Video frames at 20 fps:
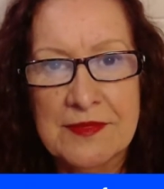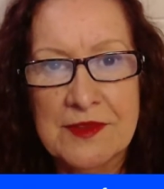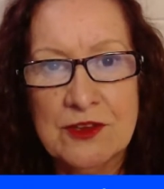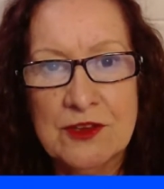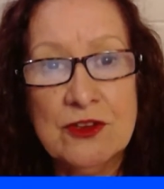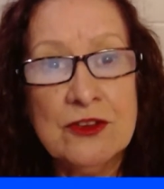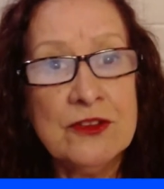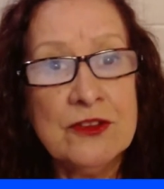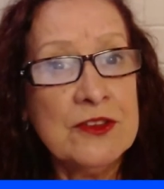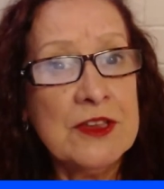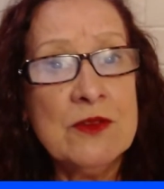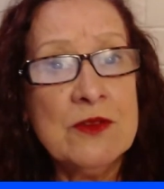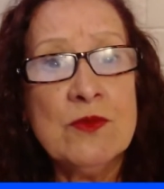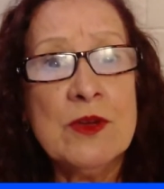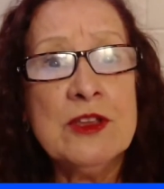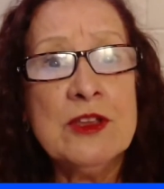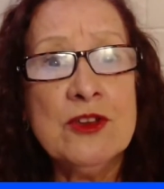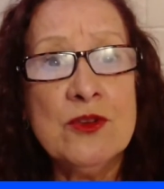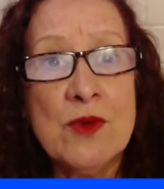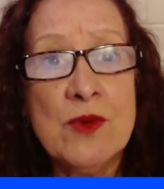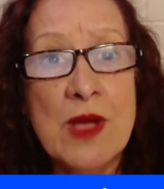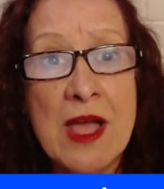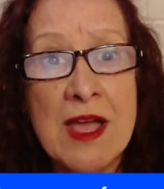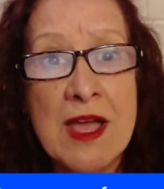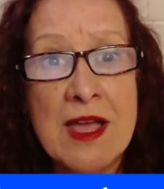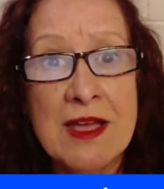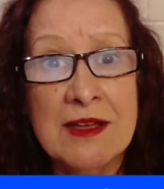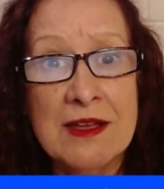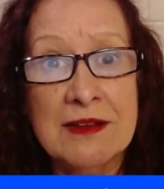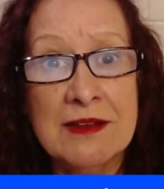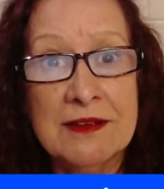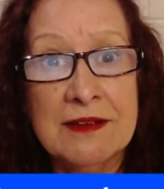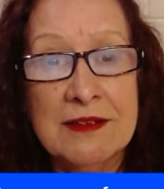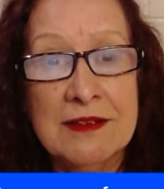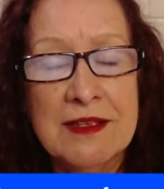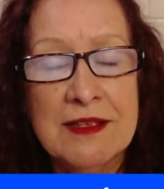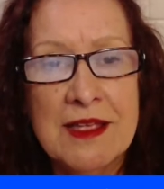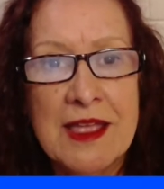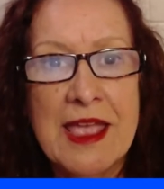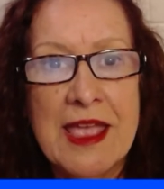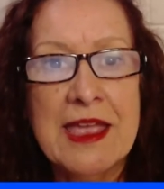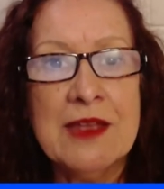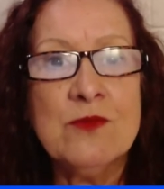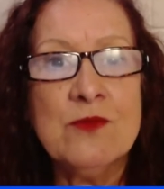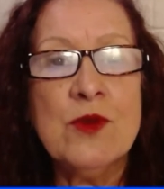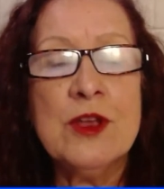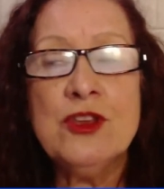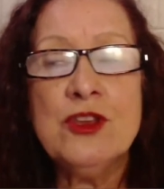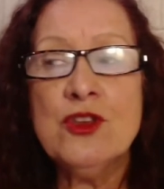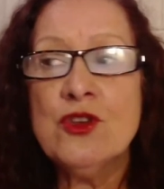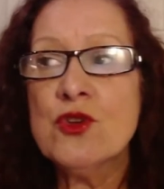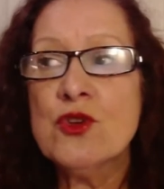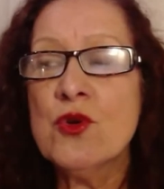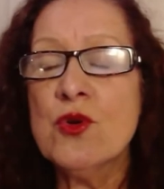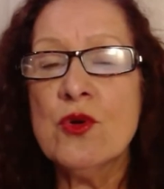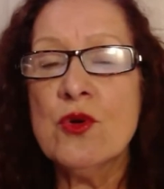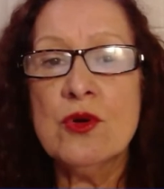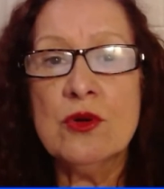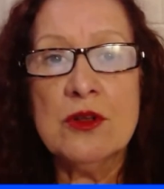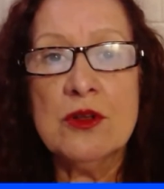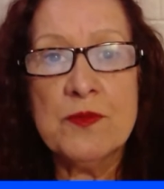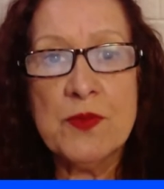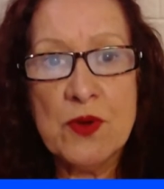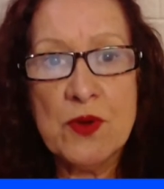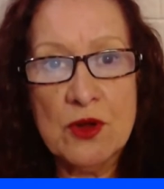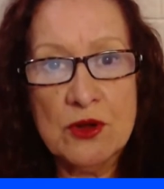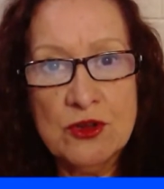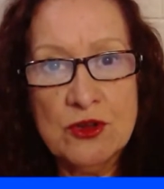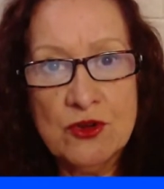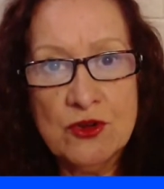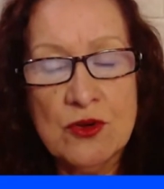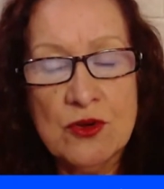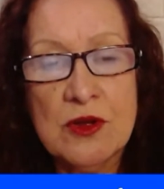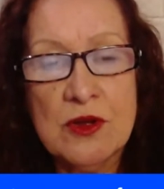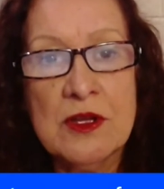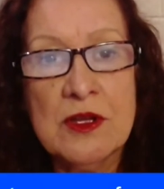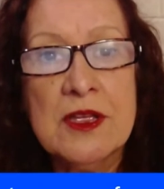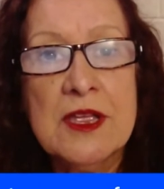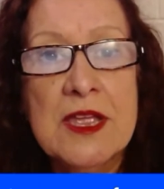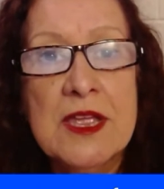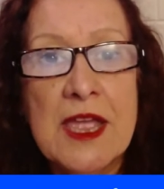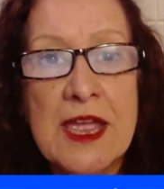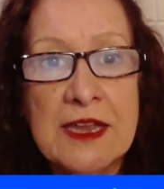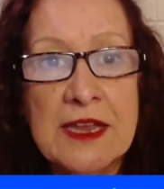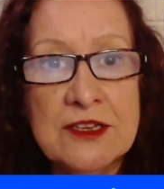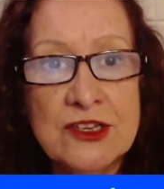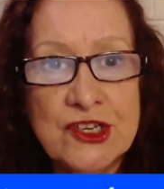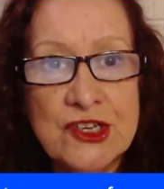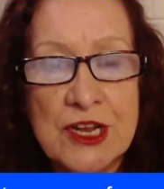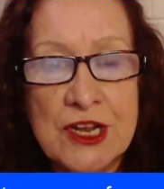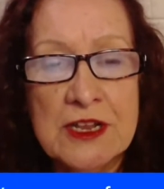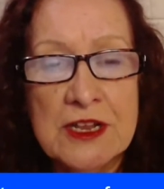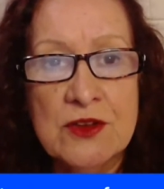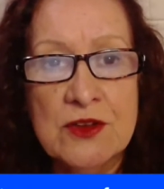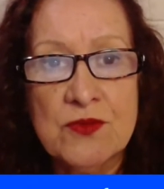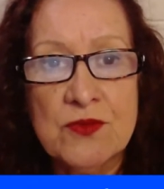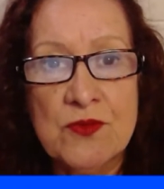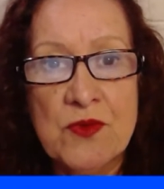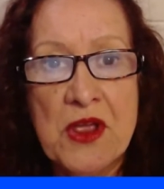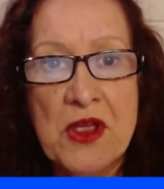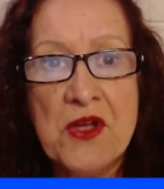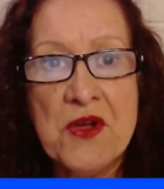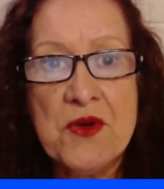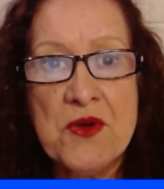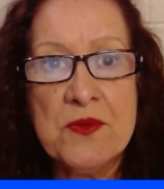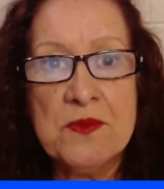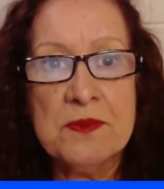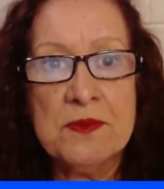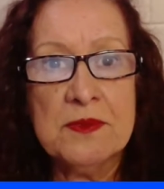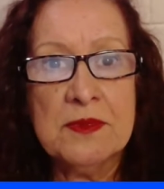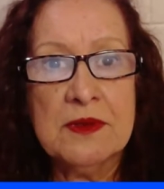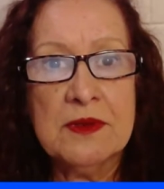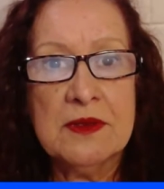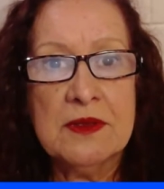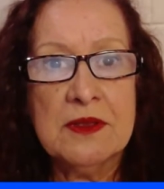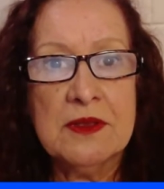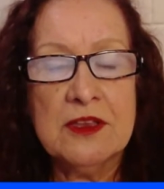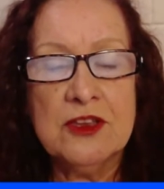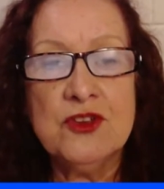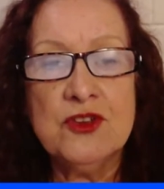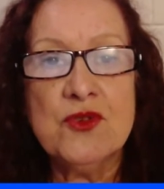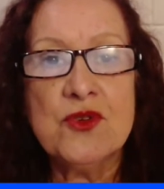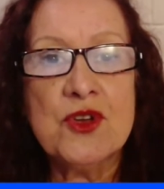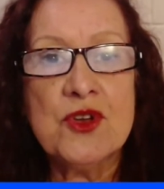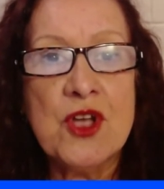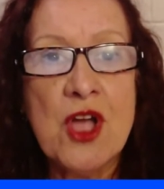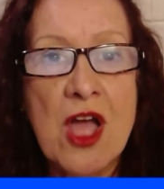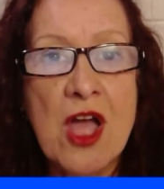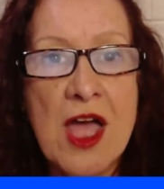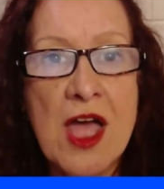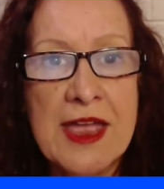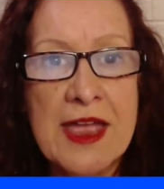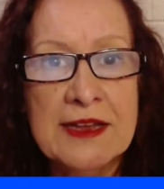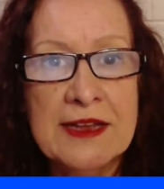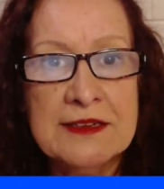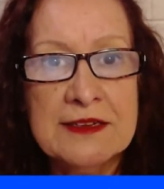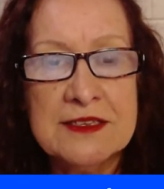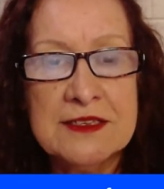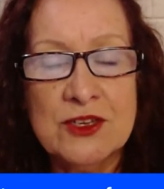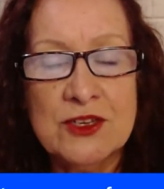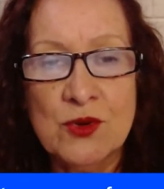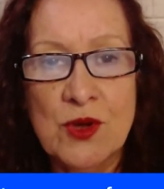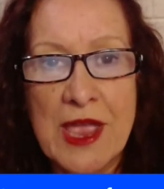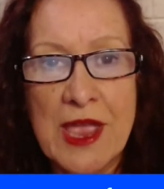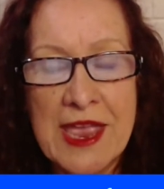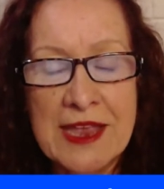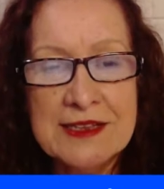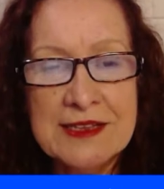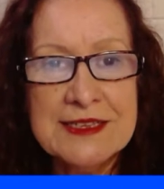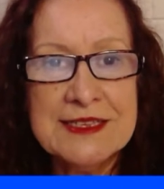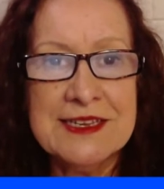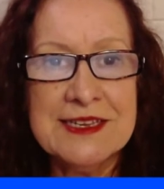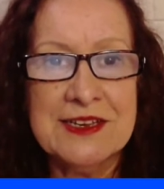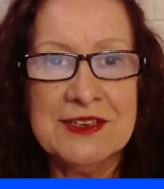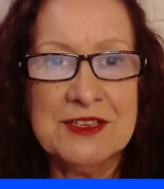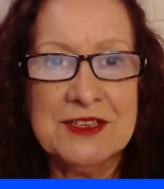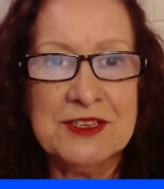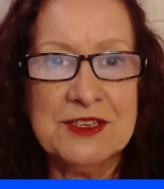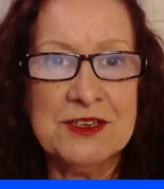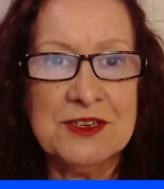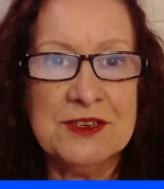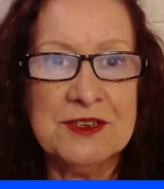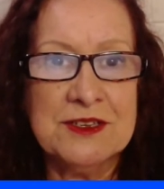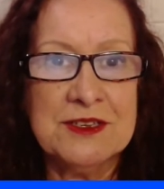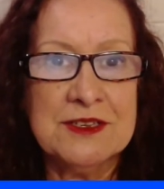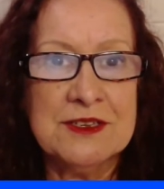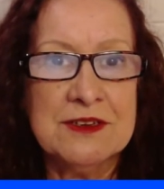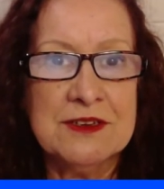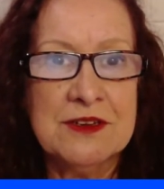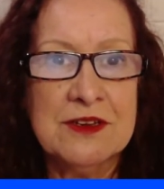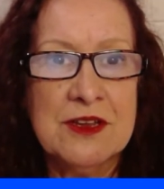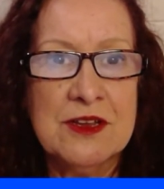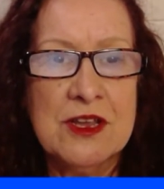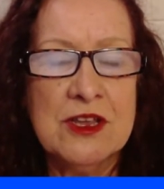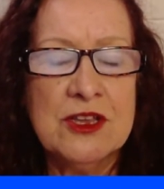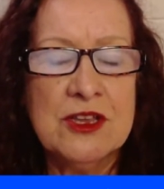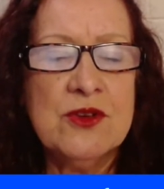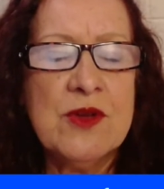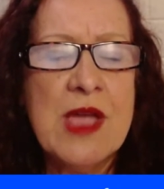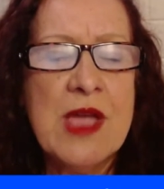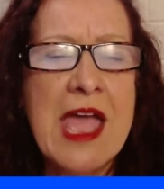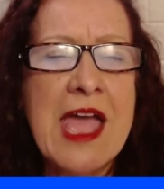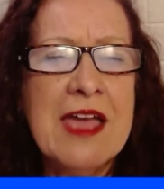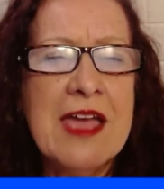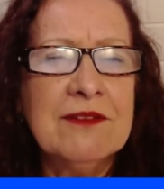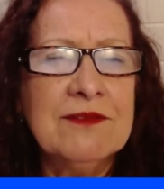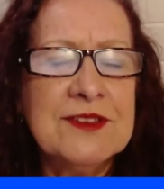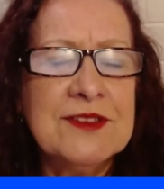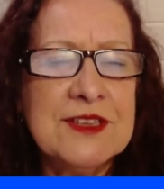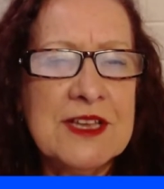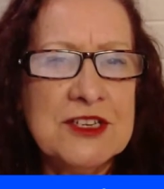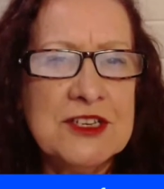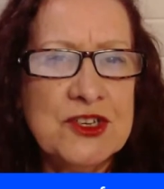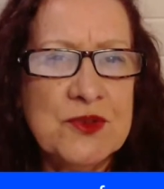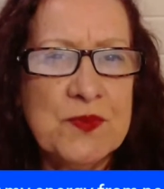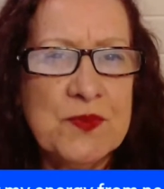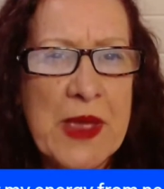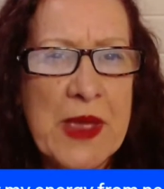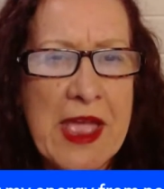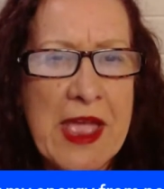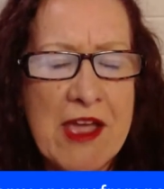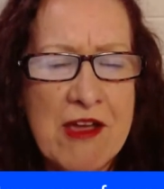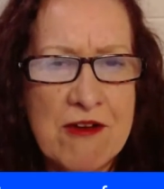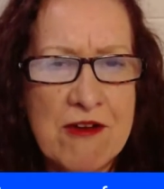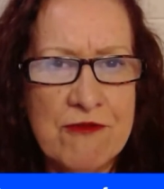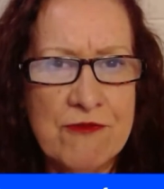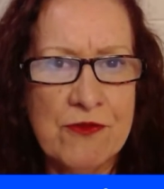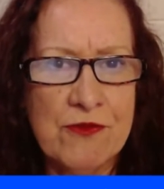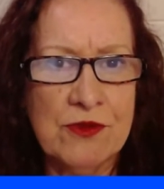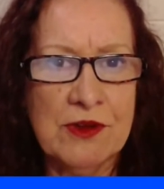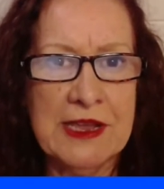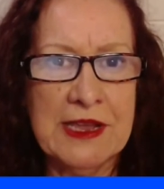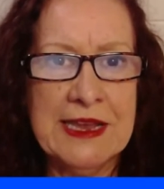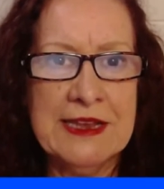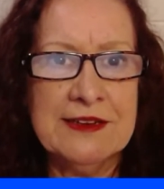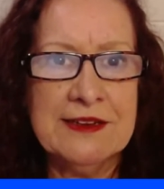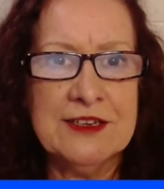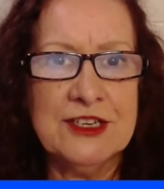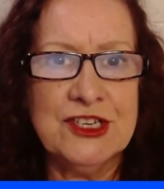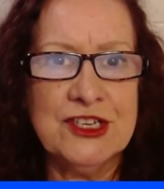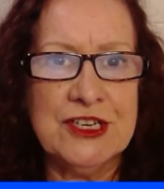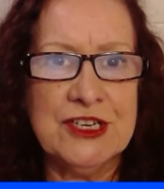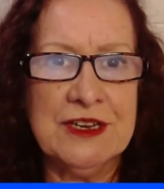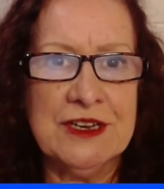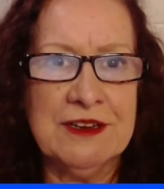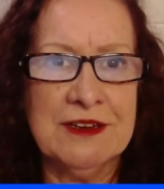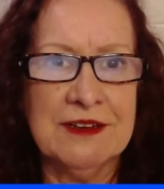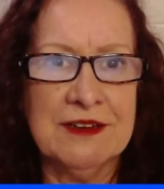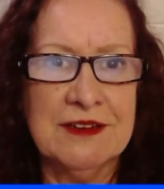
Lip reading: You see, when you are, and when you call upon your angelic realm, your guides, your ancestors, you have such a powerful energy.